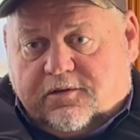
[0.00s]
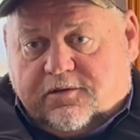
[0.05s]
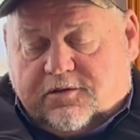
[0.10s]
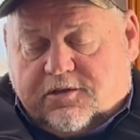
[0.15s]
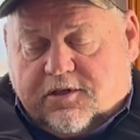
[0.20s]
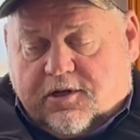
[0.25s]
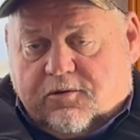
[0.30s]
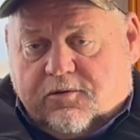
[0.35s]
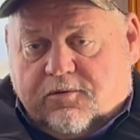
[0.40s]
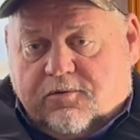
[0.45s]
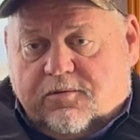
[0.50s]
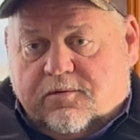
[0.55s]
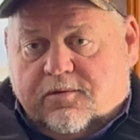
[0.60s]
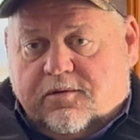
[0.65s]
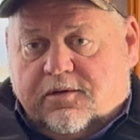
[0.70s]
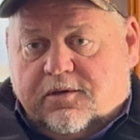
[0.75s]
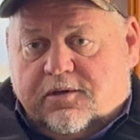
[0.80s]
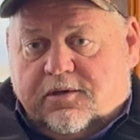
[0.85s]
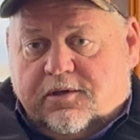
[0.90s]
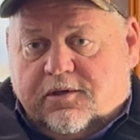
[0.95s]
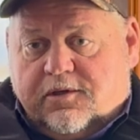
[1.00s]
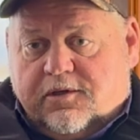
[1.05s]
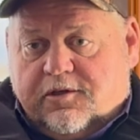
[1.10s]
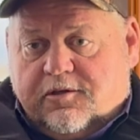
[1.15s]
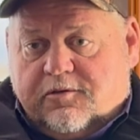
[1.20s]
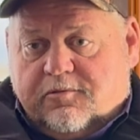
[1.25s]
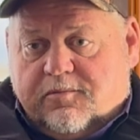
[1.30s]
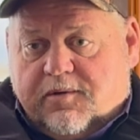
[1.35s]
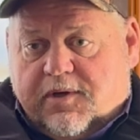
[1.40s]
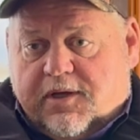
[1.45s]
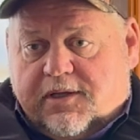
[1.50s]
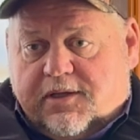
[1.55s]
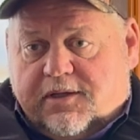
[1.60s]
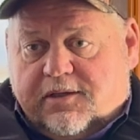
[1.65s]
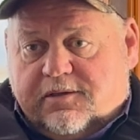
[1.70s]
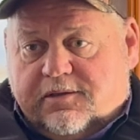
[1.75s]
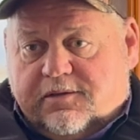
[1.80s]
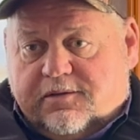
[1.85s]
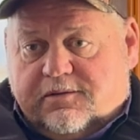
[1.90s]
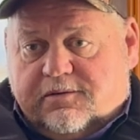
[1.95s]
So, but
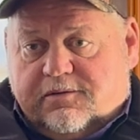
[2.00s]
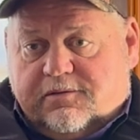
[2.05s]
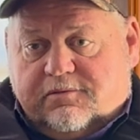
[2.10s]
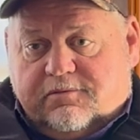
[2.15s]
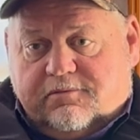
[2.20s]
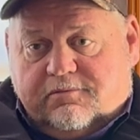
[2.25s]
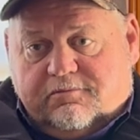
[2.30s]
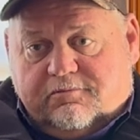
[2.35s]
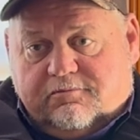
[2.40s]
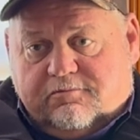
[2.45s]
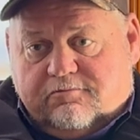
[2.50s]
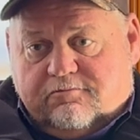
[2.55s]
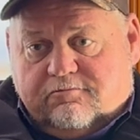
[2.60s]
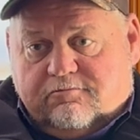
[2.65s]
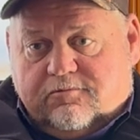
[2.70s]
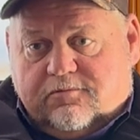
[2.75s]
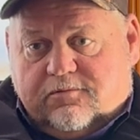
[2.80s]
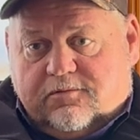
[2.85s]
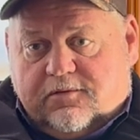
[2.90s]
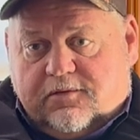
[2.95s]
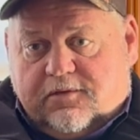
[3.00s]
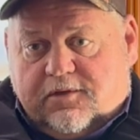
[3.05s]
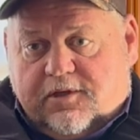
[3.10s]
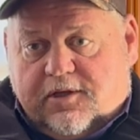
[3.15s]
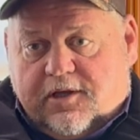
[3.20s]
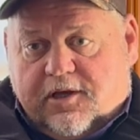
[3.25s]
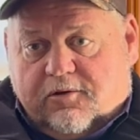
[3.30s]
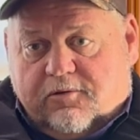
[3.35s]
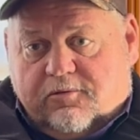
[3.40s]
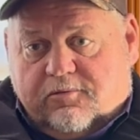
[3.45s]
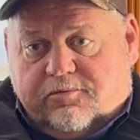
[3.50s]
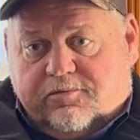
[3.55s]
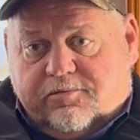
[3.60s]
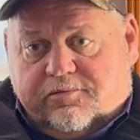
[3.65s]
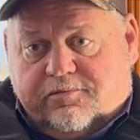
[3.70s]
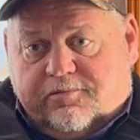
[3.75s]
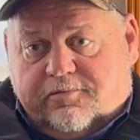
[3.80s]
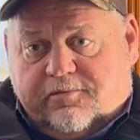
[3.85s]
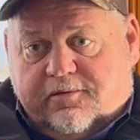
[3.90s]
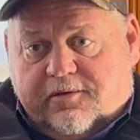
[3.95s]

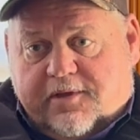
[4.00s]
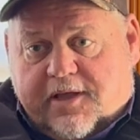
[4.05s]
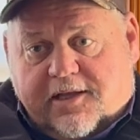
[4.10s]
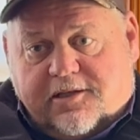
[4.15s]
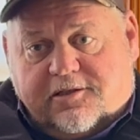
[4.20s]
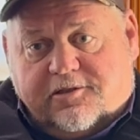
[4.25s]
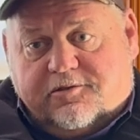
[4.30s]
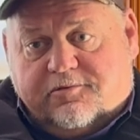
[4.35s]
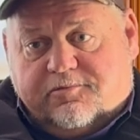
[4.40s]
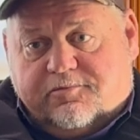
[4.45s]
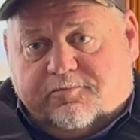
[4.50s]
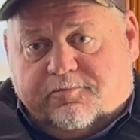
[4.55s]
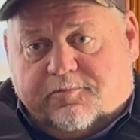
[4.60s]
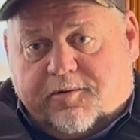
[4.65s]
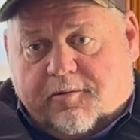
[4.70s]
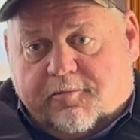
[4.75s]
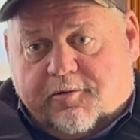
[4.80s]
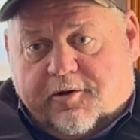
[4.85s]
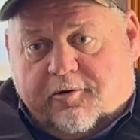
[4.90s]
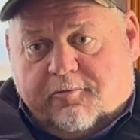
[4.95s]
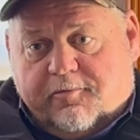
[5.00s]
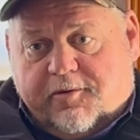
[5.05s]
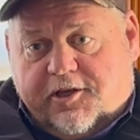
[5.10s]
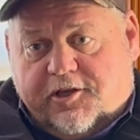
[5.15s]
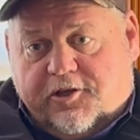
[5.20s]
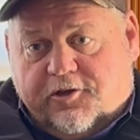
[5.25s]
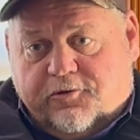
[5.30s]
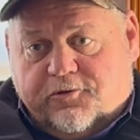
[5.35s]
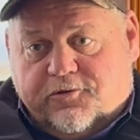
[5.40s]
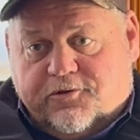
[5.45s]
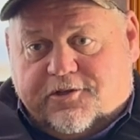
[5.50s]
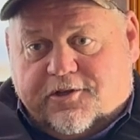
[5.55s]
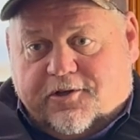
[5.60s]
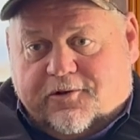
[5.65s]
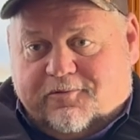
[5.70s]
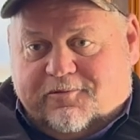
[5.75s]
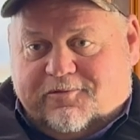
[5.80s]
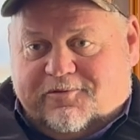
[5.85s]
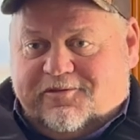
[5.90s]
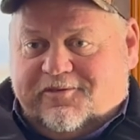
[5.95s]
that's probably going to be used on
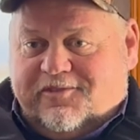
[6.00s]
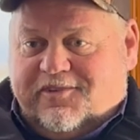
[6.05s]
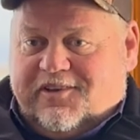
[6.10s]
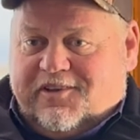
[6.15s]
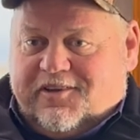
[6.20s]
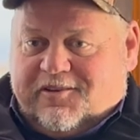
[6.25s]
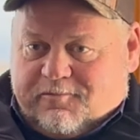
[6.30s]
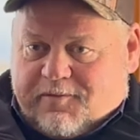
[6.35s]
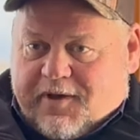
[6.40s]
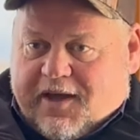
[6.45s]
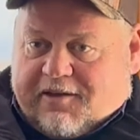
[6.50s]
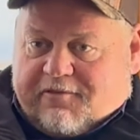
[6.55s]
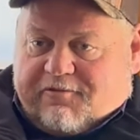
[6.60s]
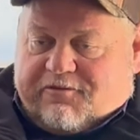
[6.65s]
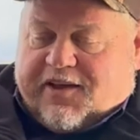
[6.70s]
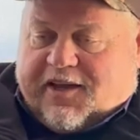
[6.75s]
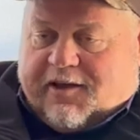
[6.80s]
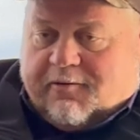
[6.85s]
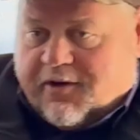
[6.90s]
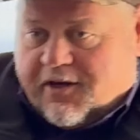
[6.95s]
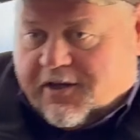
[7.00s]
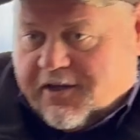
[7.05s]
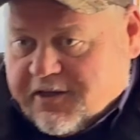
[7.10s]
paying FEMA.